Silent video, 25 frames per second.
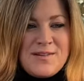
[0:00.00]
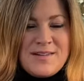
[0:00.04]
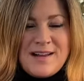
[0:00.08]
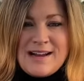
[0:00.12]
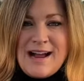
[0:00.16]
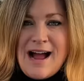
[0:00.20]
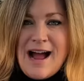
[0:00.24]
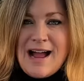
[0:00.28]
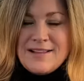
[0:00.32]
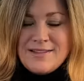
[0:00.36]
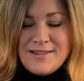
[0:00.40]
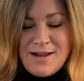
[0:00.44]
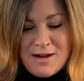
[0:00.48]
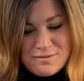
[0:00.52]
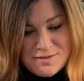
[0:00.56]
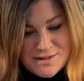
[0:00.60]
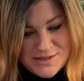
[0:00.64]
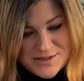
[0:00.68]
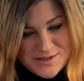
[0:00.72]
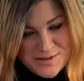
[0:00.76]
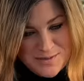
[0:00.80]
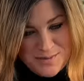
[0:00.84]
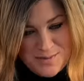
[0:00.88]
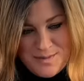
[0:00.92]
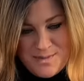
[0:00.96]
Like, I love the
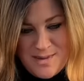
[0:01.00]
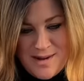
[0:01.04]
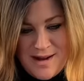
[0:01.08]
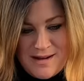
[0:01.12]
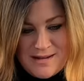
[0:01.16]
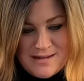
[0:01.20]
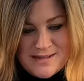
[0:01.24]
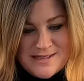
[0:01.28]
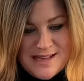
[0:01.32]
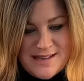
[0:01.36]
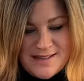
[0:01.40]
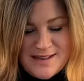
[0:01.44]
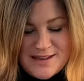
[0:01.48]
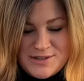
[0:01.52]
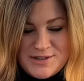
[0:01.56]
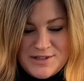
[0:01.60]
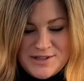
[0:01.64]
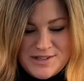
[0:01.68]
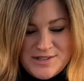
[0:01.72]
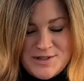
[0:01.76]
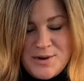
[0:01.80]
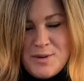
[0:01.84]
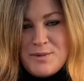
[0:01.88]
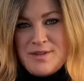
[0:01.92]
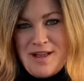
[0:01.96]
Superbells and they
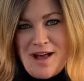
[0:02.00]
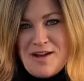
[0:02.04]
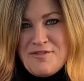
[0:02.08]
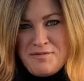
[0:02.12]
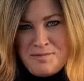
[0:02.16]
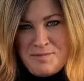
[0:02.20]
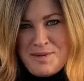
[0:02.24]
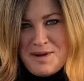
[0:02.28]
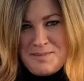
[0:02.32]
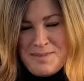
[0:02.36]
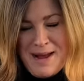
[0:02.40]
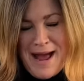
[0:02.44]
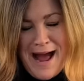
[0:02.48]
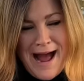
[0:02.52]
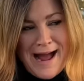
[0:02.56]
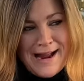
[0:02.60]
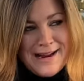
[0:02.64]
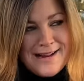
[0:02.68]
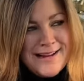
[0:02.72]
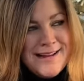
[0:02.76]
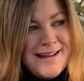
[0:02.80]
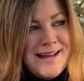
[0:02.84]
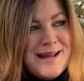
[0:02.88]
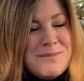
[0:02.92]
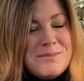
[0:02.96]
just don't love me
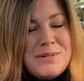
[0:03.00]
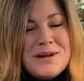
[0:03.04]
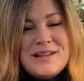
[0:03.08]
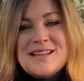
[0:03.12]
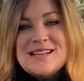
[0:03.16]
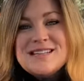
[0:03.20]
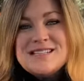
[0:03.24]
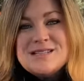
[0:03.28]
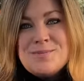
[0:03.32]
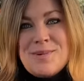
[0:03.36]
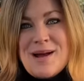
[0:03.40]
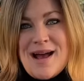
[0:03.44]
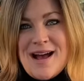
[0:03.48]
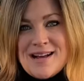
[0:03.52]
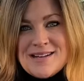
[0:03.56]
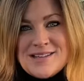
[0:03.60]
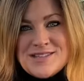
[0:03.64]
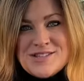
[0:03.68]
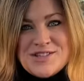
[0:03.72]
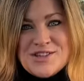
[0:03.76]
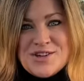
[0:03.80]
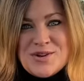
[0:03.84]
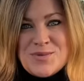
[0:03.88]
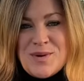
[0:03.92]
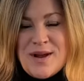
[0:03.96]
back, but this
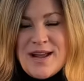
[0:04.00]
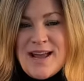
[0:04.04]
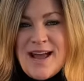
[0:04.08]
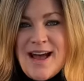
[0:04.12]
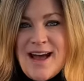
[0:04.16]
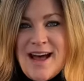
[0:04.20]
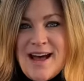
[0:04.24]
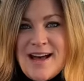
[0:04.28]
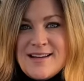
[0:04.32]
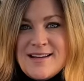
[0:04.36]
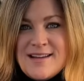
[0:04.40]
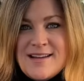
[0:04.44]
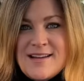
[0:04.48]
past year we had